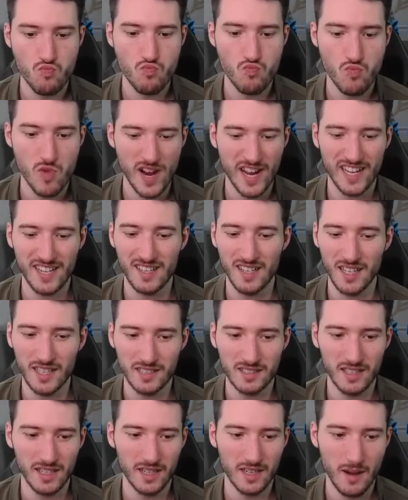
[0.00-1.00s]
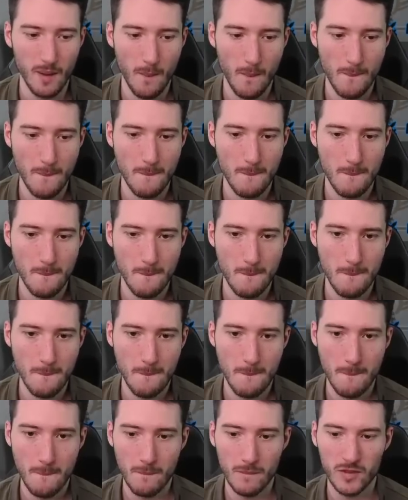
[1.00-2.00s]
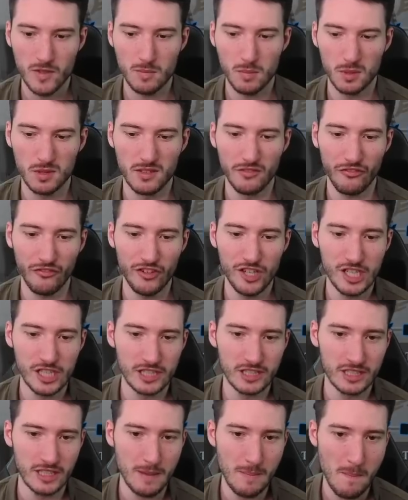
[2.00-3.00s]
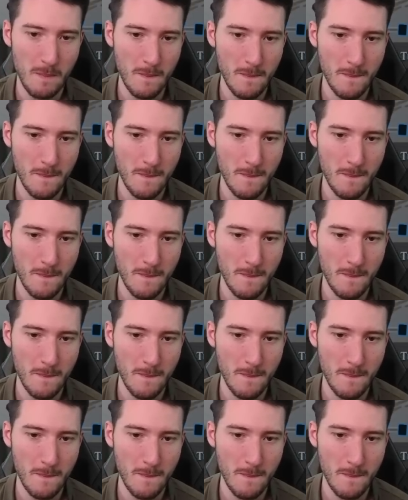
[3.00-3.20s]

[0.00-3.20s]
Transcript: I kind of like that. Let's put the fear in them.